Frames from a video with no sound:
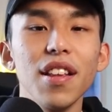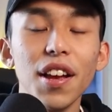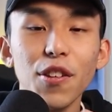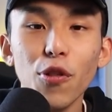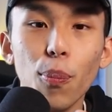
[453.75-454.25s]

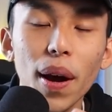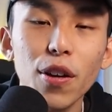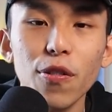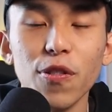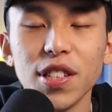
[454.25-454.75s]
Thank you for
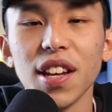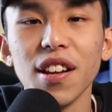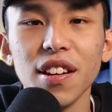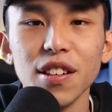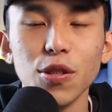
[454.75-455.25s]
Banggood for
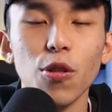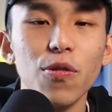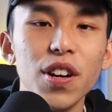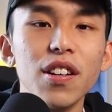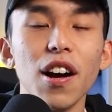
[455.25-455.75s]
sending this
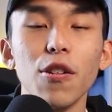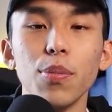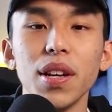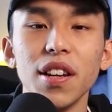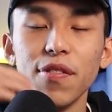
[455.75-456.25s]
over. I'll
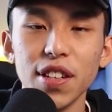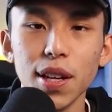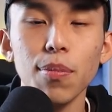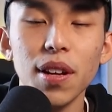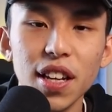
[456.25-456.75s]
be leaving
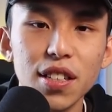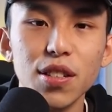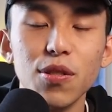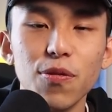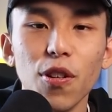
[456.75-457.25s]
some
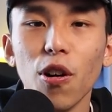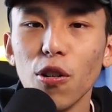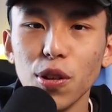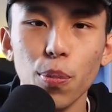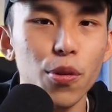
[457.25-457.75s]
links for
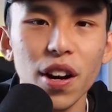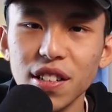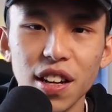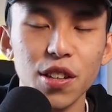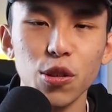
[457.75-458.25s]
all the
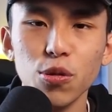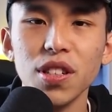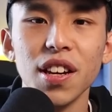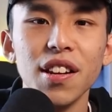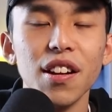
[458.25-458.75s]
products I
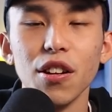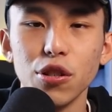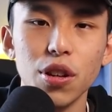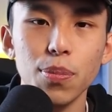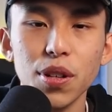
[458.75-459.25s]
use in the
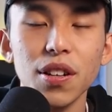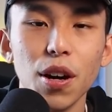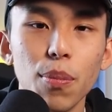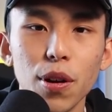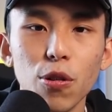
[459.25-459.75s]
description
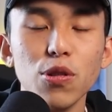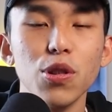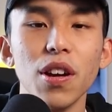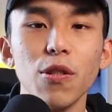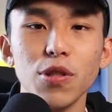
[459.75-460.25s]
down below,
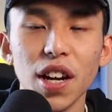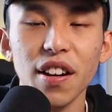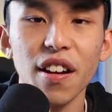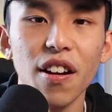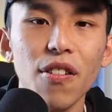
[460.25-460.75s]
so you can go check
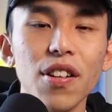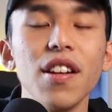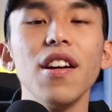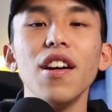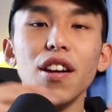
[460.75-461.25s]
that out.
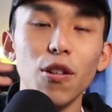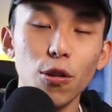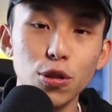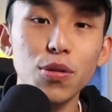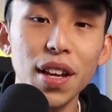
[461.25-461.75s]

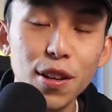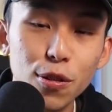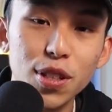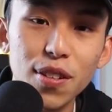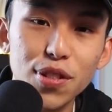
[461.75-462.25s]
Also, thank you
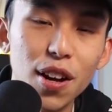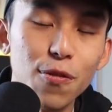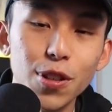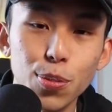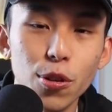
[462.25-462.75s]
to Surfshark
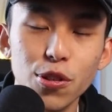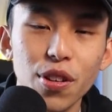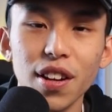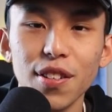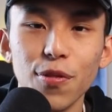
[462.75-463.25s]
for
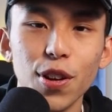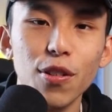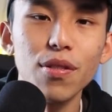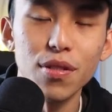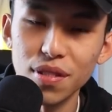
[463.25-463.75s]
sponsoring this
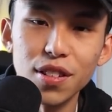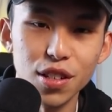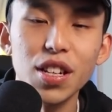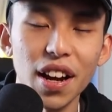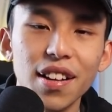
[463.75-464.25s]
video.
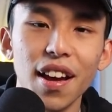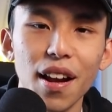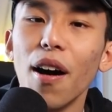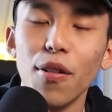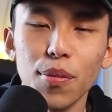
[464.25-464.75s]
Check
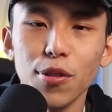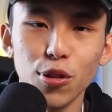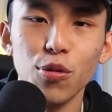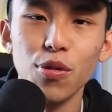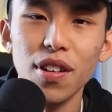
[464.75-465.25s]
that out too.